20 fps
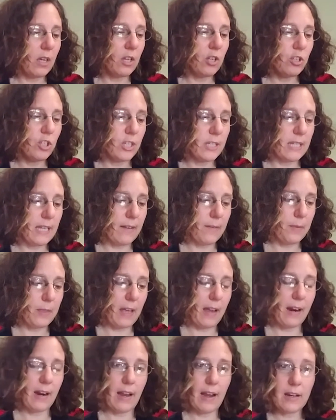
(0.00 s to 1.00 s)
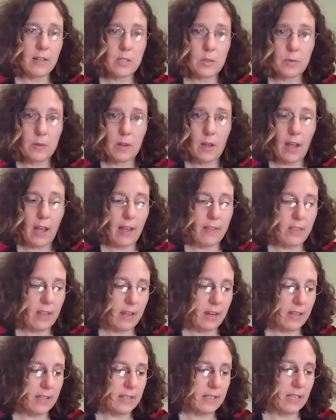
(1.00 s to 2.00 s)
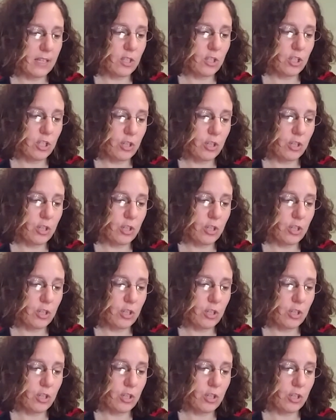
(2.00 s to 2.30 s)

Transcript: you just hit that X and then it says,